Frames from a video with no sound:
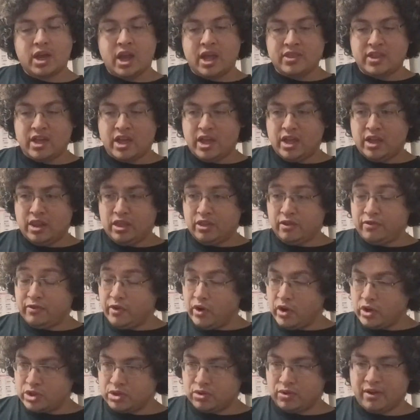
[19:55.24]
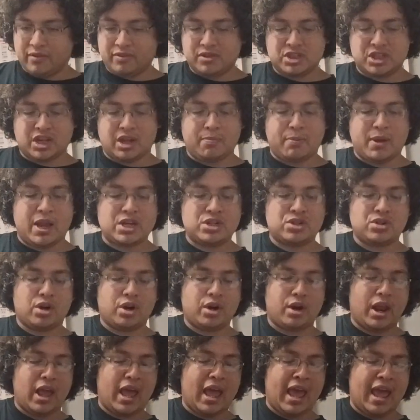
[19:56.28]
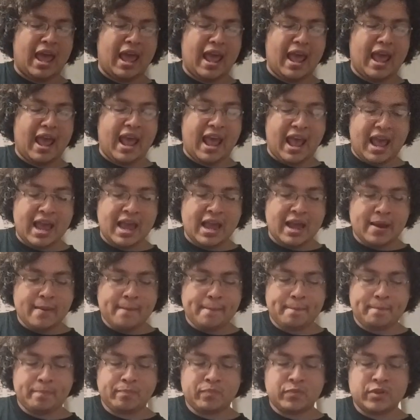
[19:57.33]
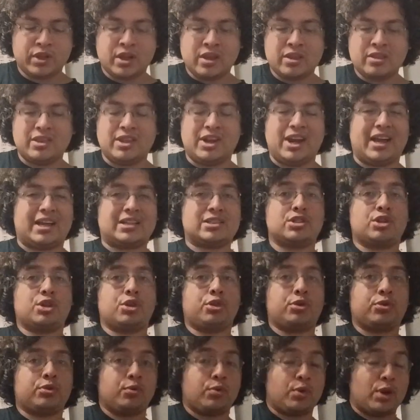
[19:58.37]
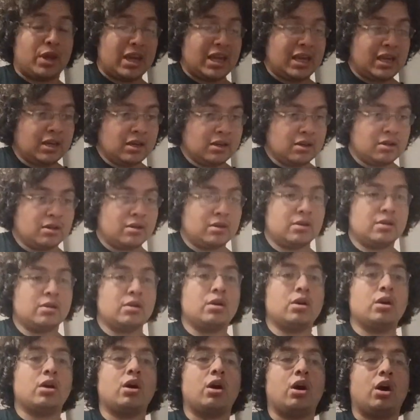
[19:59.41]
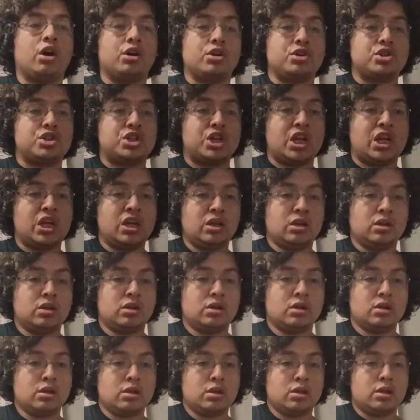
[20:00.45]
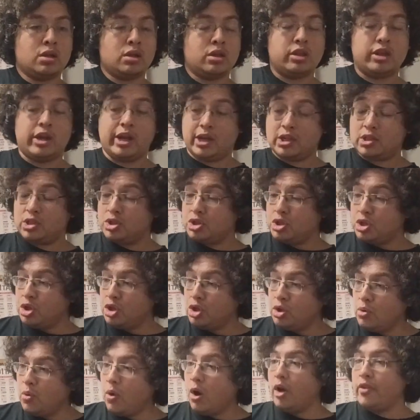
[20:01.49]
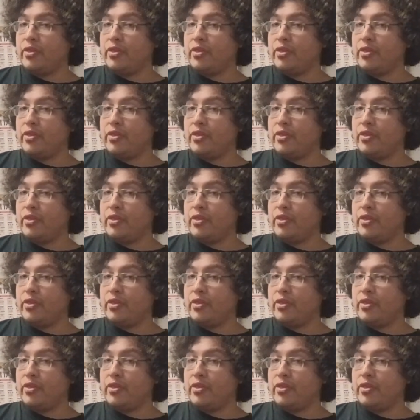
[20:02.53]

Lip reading: And then the first 3 of the syncopation on A, the next 3 on G, the next 2 on